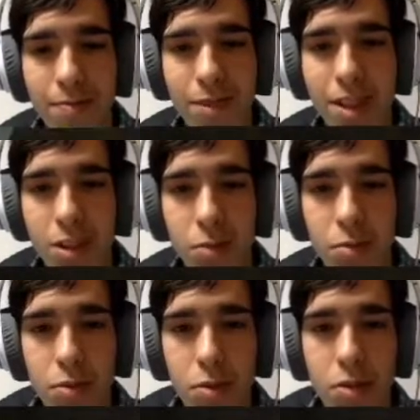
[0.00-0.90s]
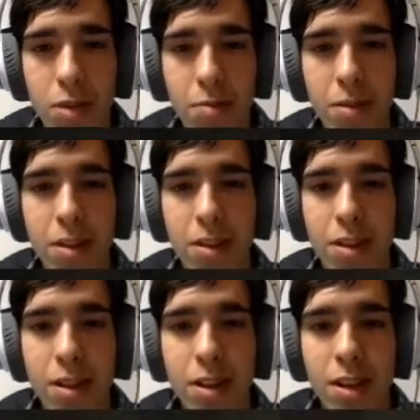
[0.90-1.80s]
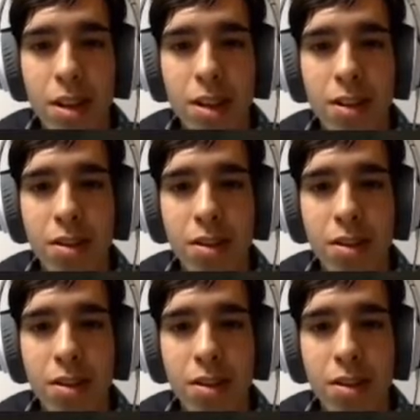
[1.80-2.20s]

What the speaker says: I just broke something that is